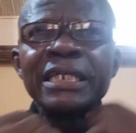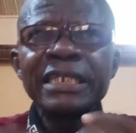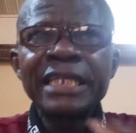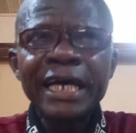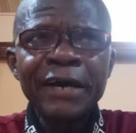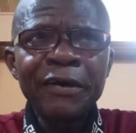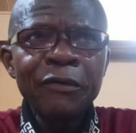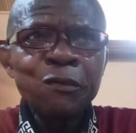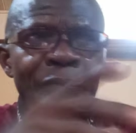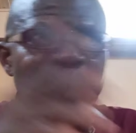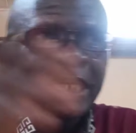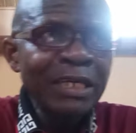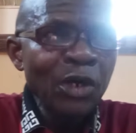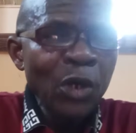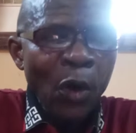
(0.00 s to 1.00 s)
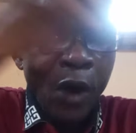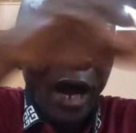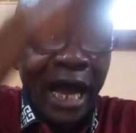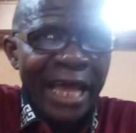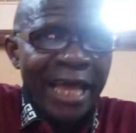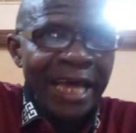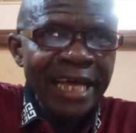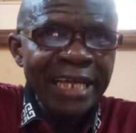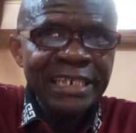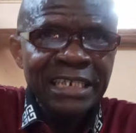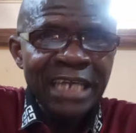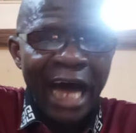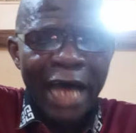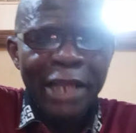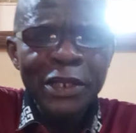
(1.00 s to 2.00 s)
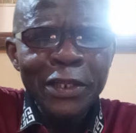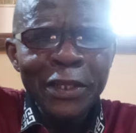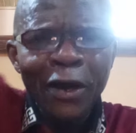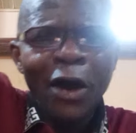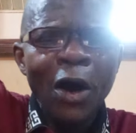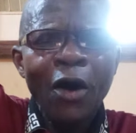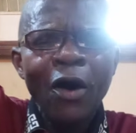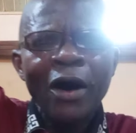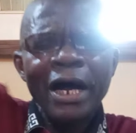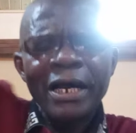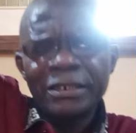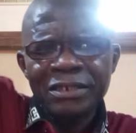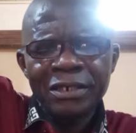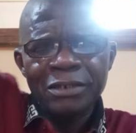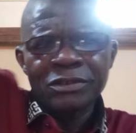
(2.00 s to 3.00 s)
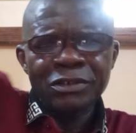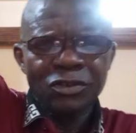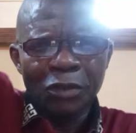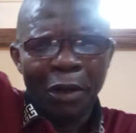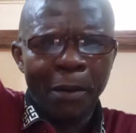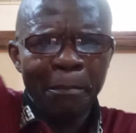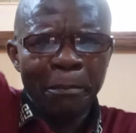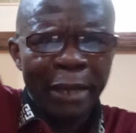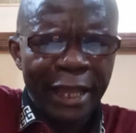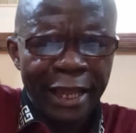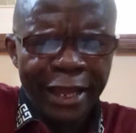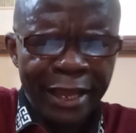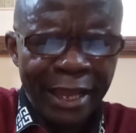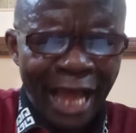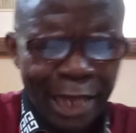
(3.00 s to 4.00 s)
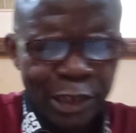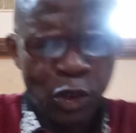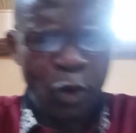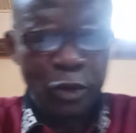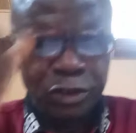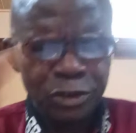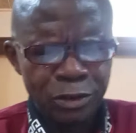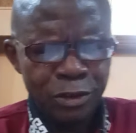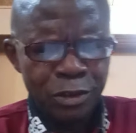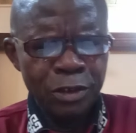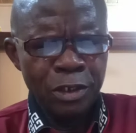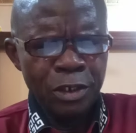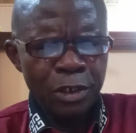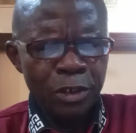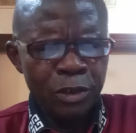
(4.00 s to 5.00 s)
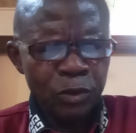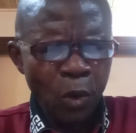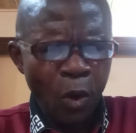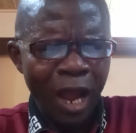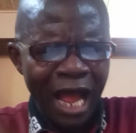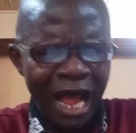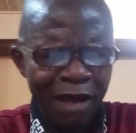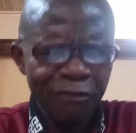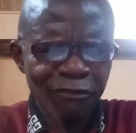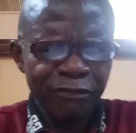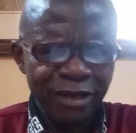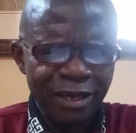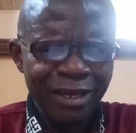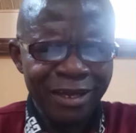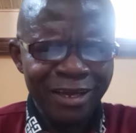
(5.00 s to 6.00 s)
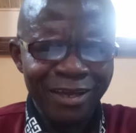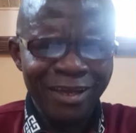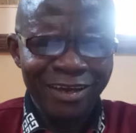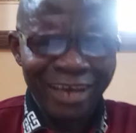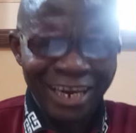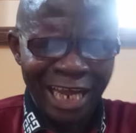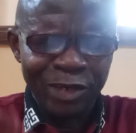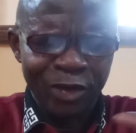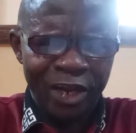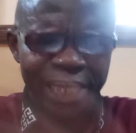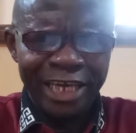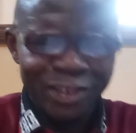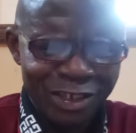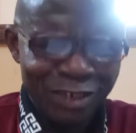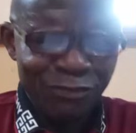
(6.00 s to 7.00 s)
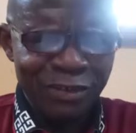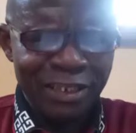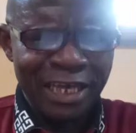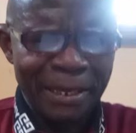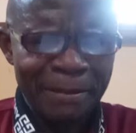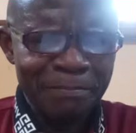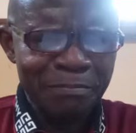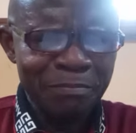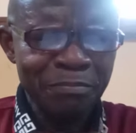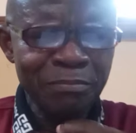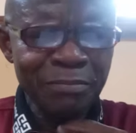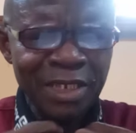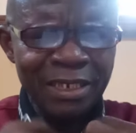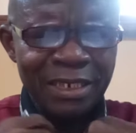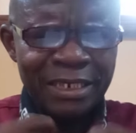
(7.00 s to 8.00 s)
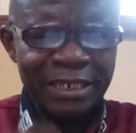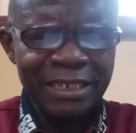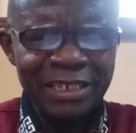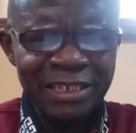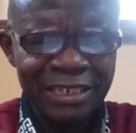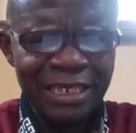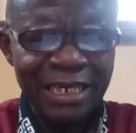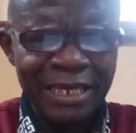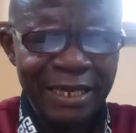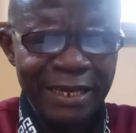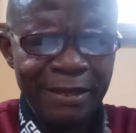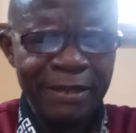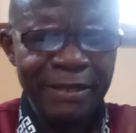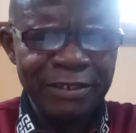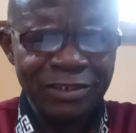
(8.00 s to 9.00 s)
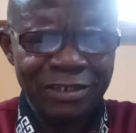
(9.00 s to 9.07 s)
Then we go ahead and lure some adults to have kind of knowledge with them. It's a